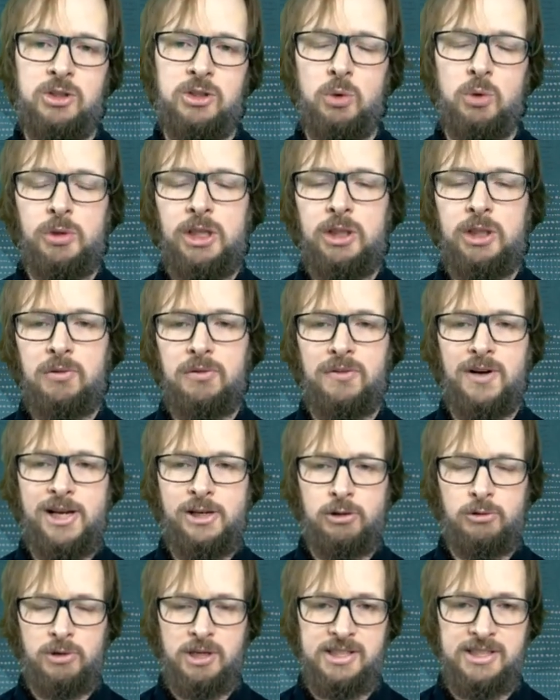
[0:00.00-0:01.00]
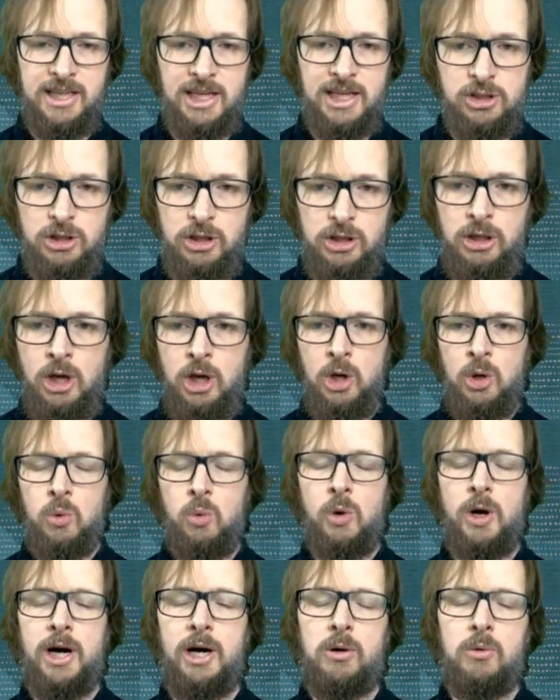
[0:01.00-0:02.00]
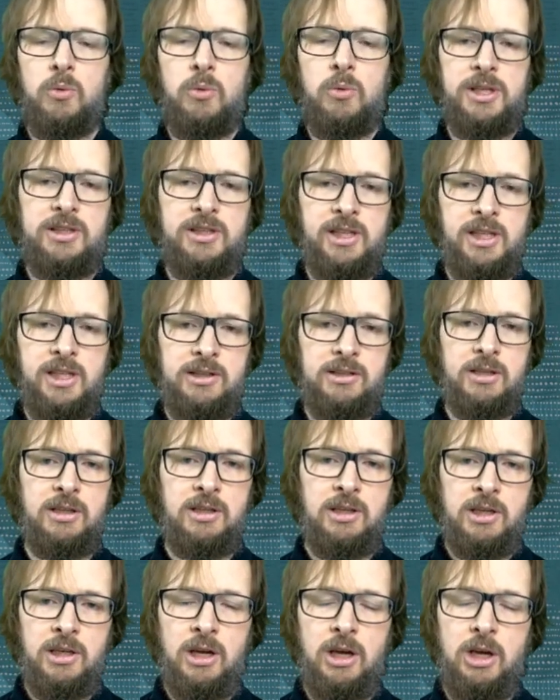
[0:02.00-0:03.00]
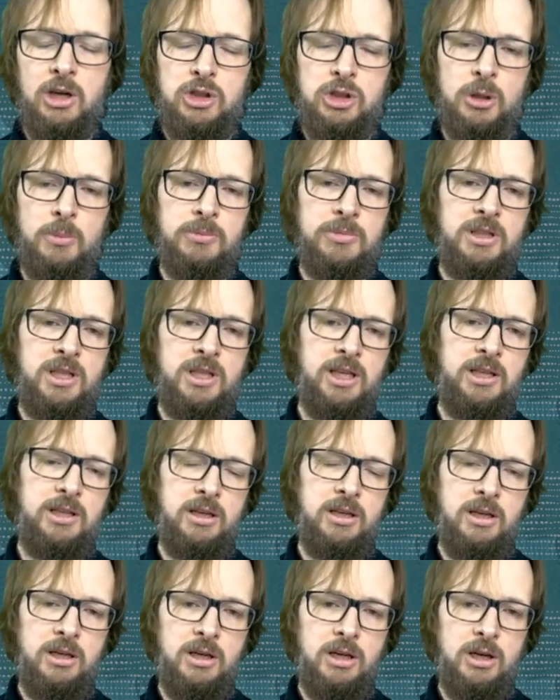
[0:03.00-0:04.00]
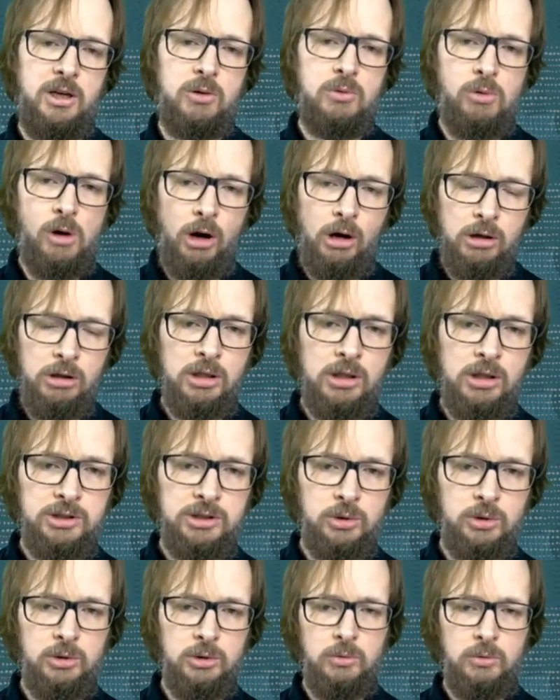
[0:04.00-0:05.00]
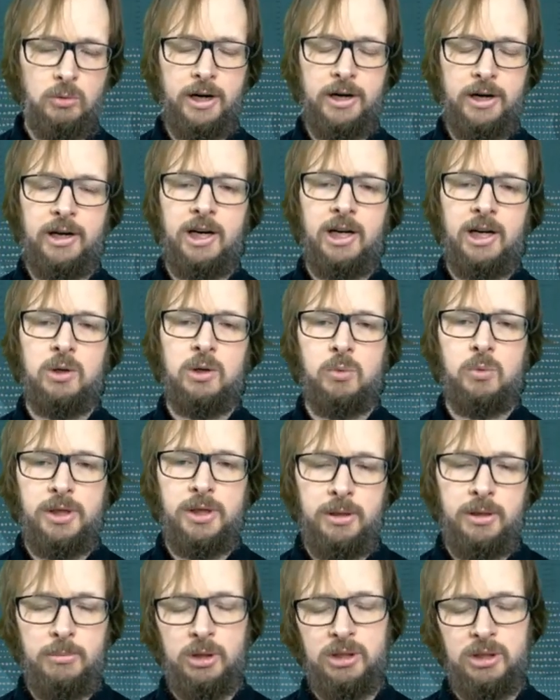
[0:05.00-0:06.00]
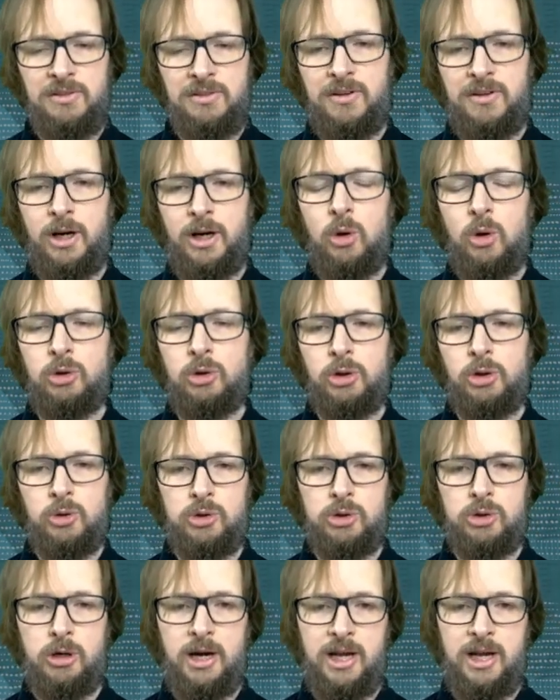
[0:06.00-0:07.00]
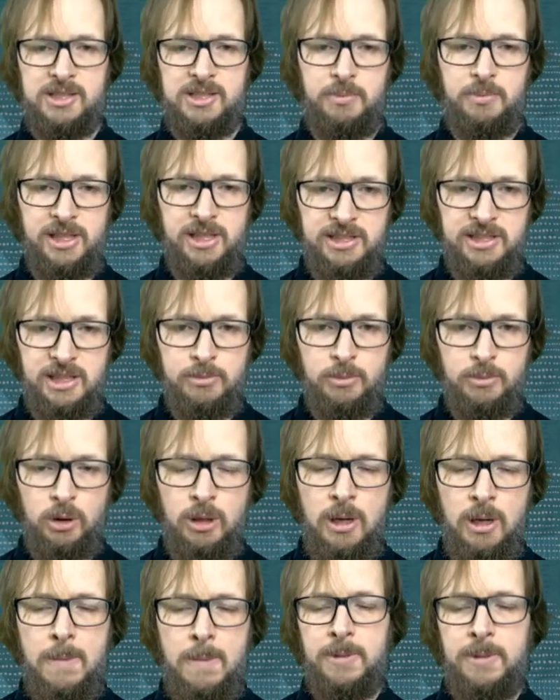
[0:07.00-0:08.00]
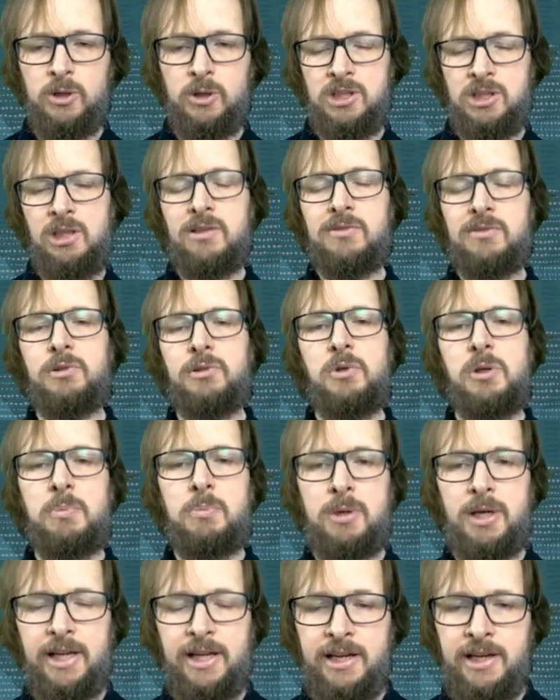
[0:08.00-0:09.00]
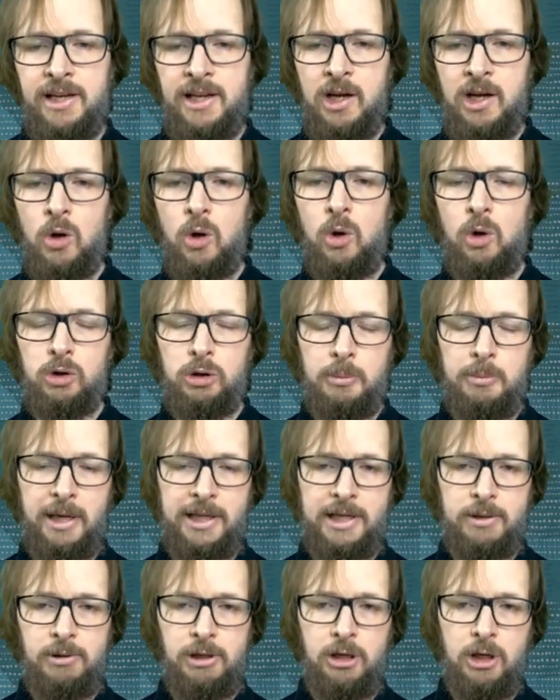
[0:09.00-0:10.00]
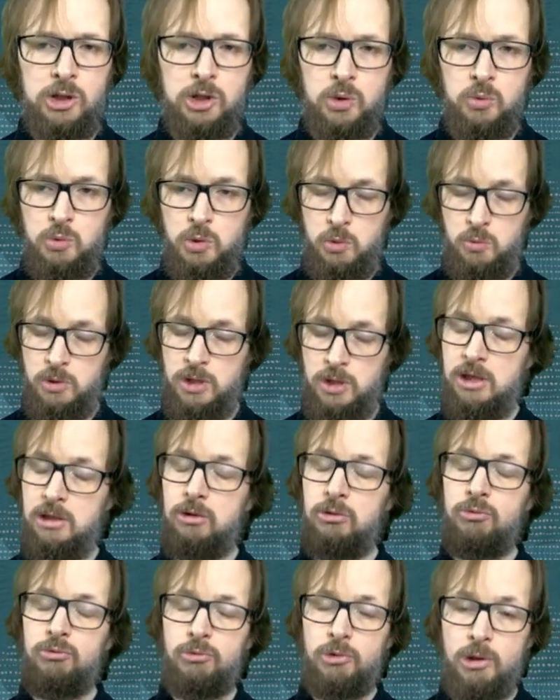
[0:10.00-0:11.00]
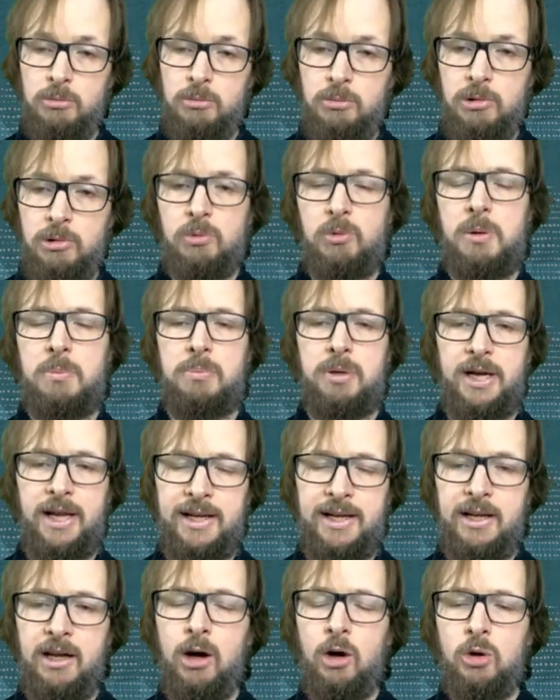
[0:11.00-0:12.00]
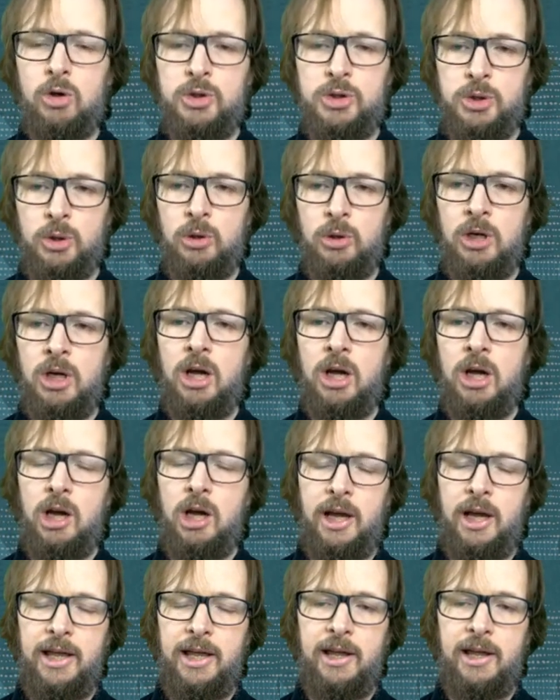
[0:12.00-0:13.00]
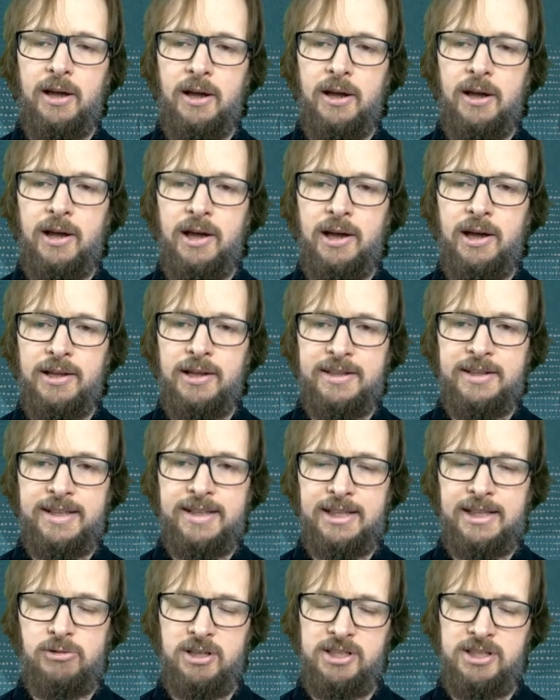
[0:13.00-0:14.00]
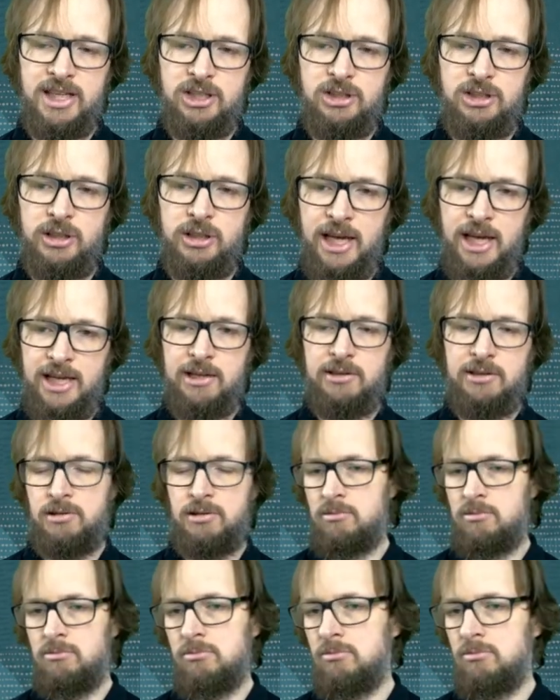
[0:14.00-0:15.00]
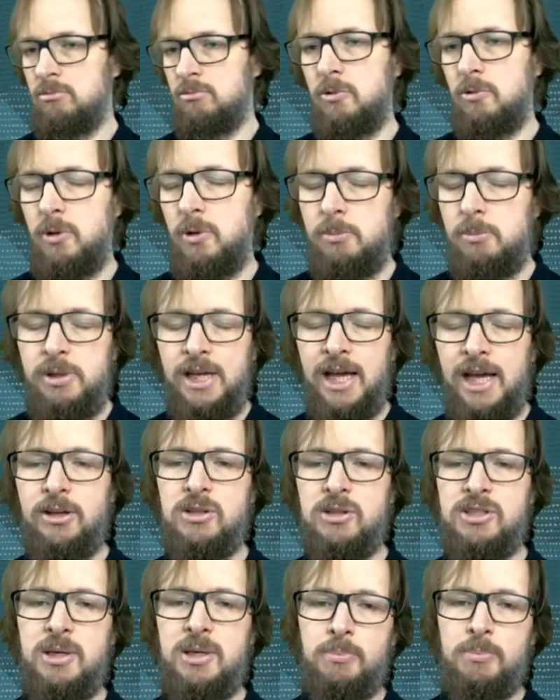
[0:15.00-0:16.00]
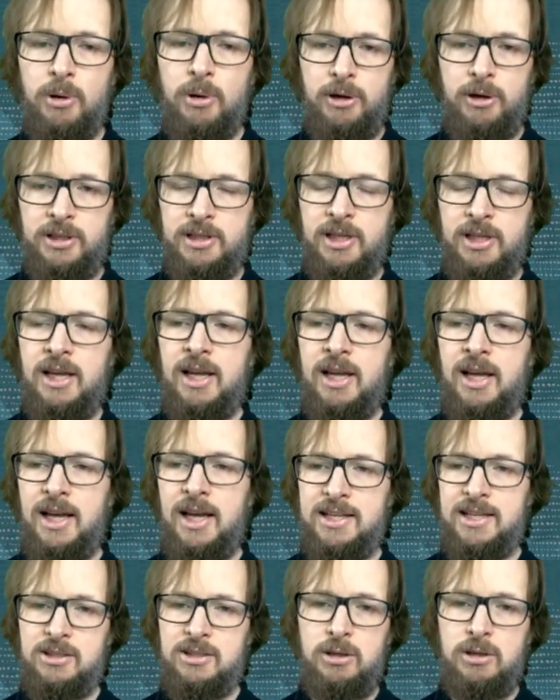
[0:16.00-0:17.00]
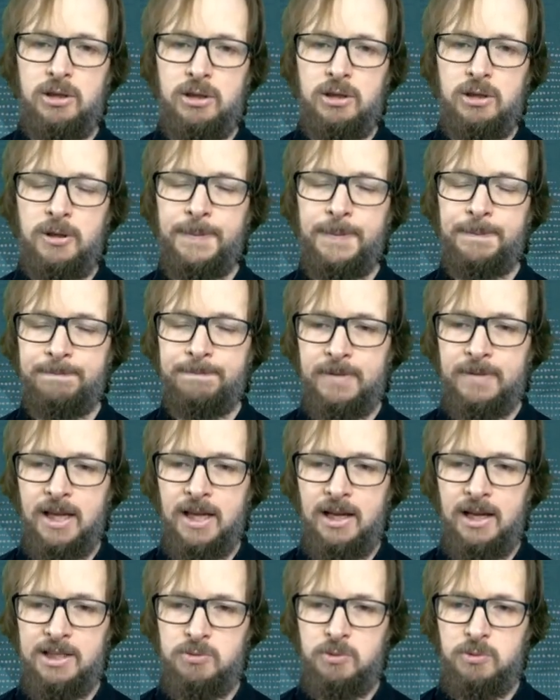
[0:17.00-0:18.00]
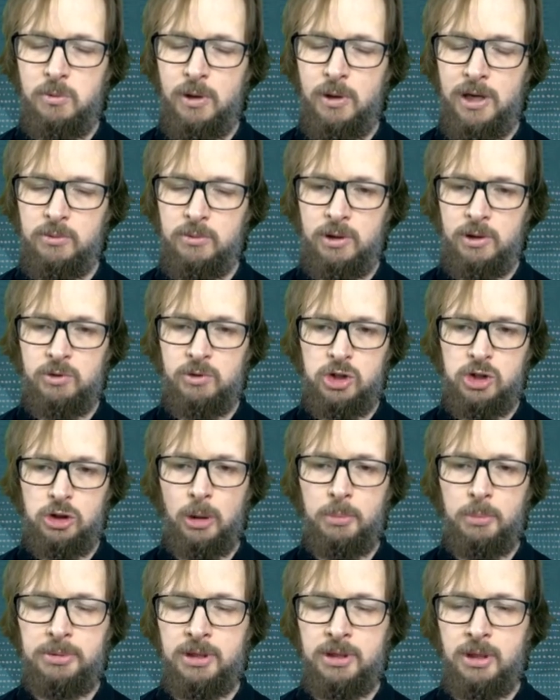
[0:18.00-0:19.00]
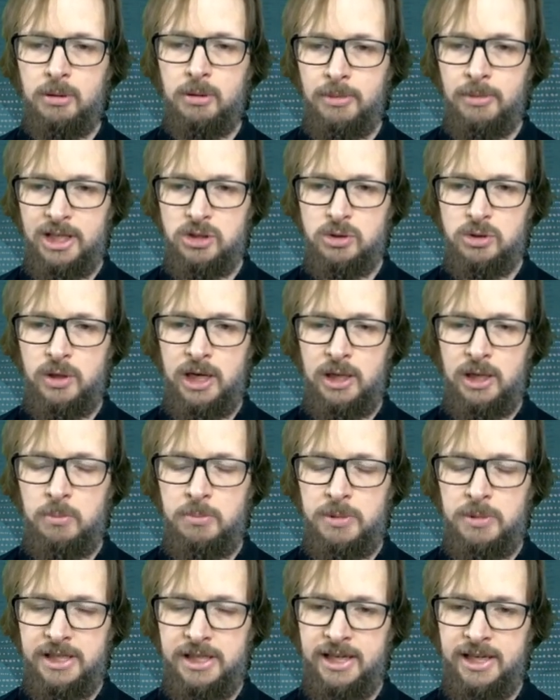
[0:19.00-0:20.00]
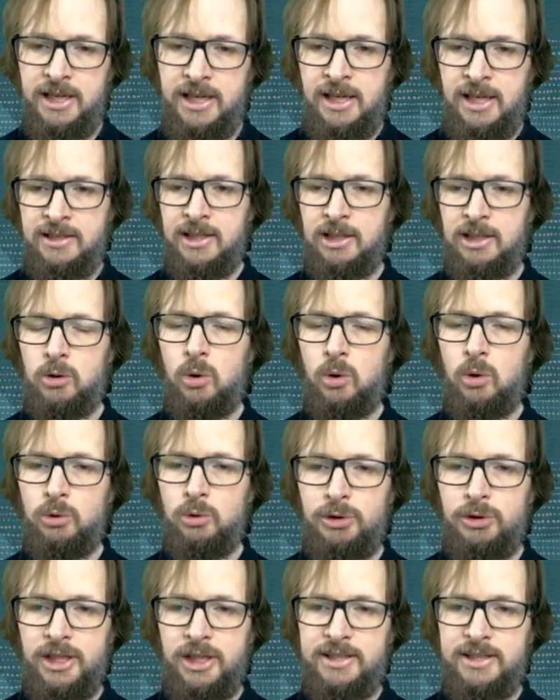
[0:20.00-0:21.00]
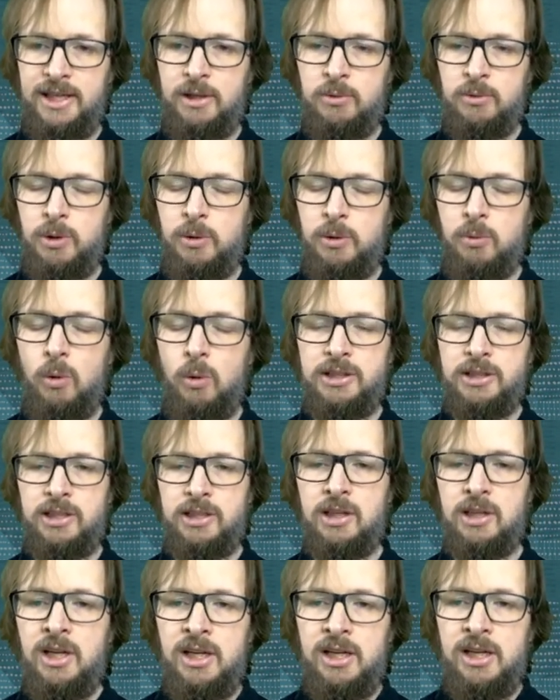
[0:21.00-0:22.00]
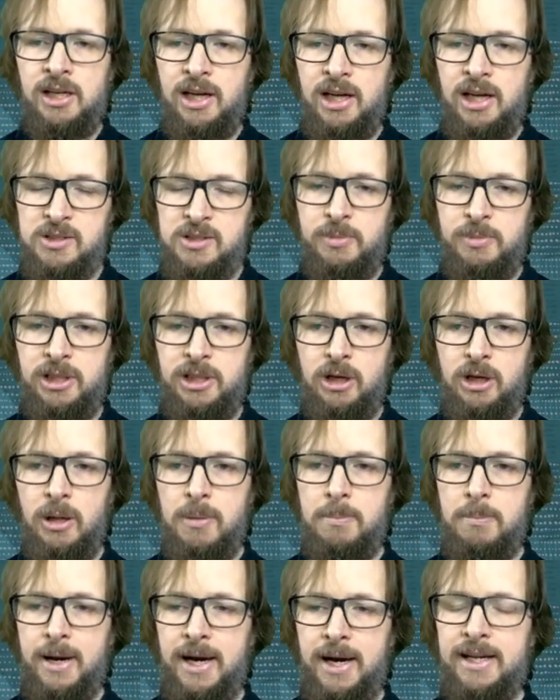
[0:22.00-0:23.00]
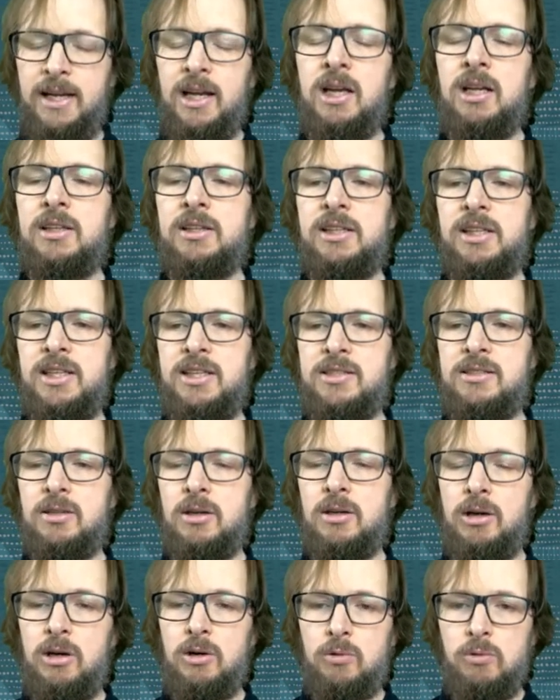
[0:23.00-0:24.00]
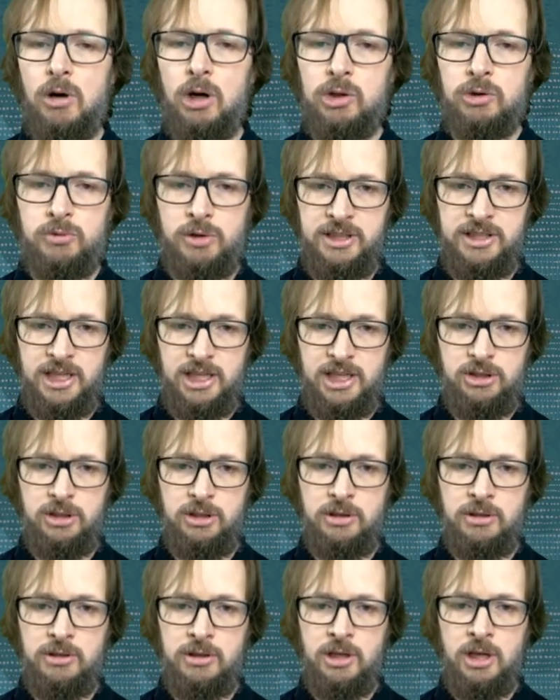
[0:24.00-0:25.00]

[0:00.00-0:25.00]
So we need to find a transaction where we did something wrong. So where we modify all the user as being demo, because if we replay all the binary logs, we will replay also that transaction and will be at the same point as we went when we stopped MySQL, meaning that all the data we wanted has been gone by this wrong transaction.